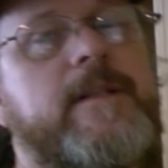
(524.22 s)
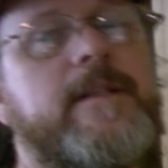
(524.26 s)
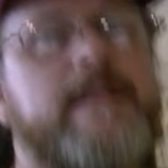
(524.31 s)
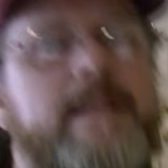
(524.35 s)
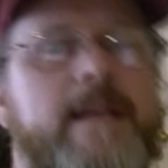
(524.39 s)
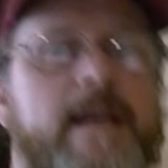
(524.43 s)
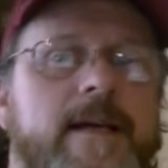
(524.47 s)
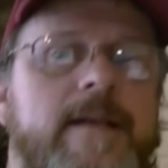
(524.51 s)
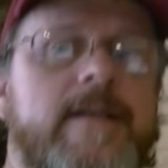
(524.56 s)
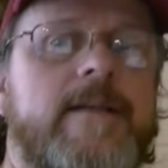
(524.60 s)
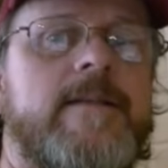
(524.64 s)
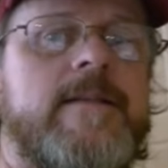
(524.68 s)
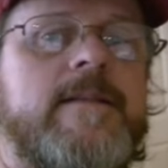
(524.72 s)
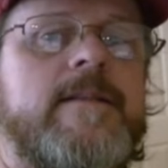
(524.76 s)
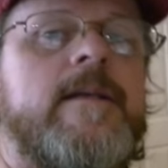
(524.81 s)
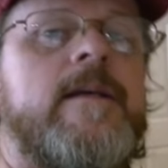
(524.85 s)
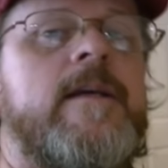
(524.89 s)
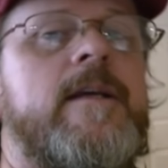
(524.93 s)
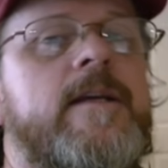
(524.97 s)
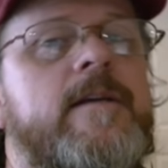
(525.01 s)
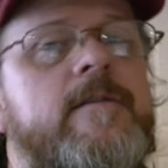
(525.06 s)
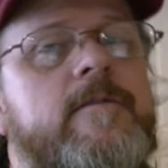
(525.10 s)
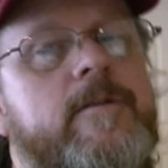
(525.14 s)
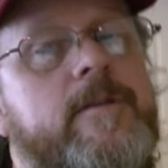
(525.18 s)
a text,
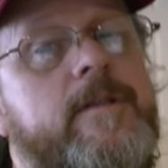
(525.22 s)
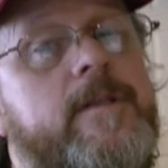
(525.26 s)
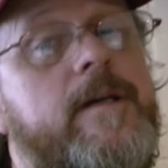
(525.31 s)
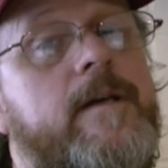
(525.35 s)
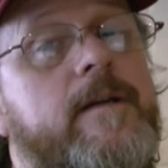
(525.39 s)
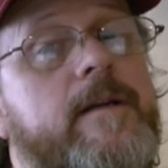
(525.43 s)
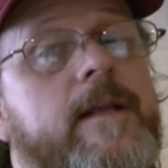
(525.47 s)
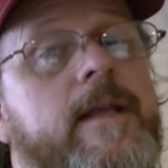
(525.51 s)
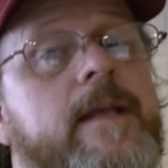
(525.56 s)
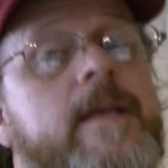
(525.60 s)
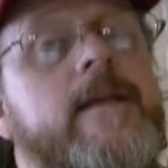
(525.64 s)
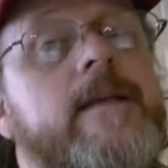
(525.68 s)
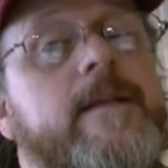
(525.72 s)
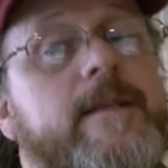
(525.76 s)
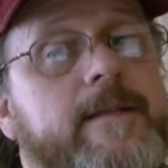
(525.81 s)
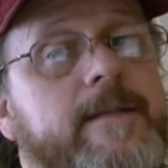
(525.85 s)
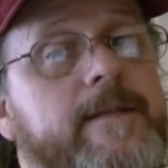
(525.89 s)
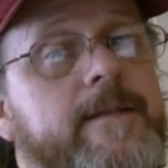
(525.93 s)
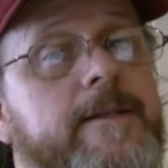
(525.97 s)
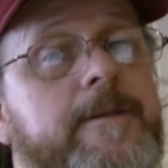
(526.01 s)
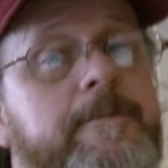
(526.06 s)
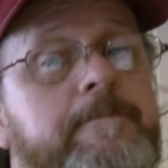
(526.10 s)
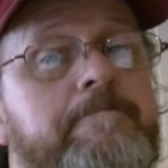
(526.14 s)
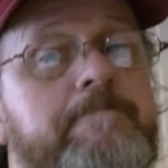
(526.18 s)
without
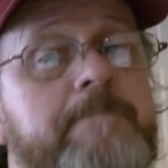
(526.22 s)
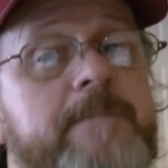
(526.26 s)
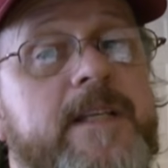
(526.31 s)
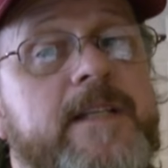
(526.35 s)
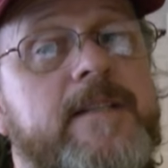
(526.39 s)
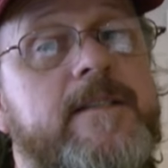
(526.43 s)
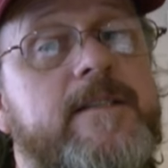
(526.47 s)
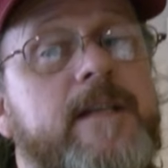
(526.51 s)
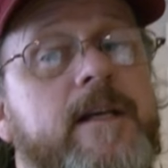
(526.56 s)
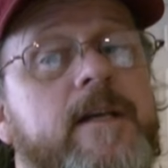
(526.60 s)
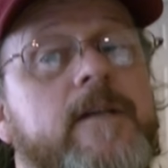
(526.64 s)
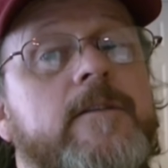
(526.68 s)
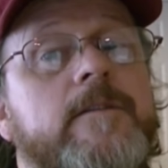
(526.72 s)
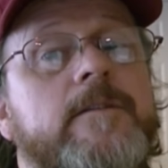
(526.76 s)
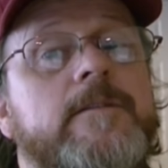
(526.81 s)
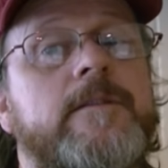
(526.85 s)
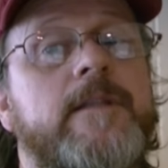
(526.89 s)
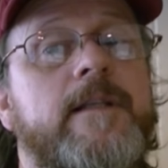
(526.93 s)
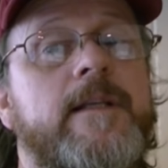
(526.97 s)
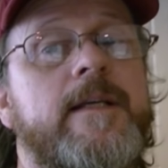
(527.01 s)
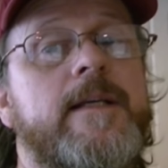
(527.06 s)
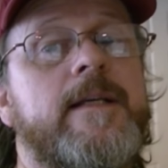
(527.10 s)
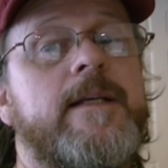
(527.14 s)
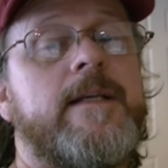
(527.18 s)
anything. So
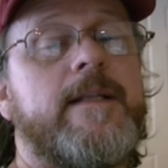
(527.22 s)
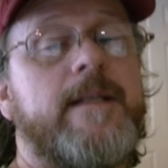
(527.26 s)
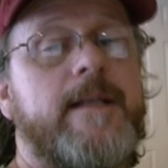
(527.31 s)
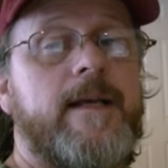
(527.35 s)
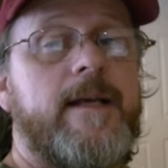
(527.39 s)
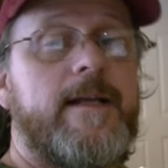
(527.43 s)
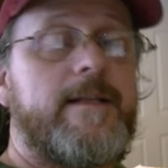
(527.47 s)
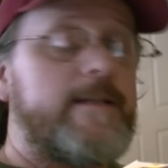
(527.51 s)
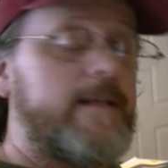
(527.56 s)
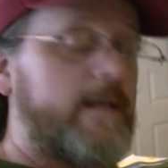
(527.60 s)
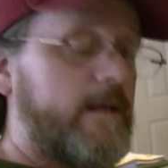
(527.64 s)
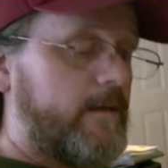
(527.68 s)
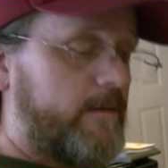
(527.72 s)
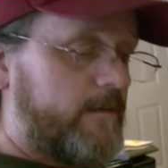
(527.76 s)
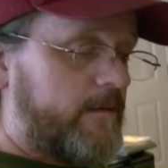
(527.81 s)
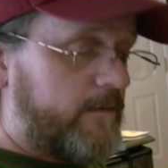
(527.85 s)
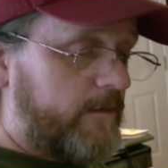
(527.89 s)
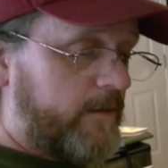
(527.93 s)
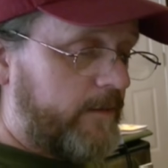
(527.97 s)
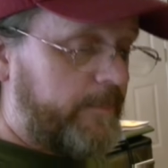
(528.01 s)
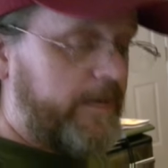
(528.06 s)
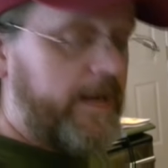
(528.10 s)
that's how they're going to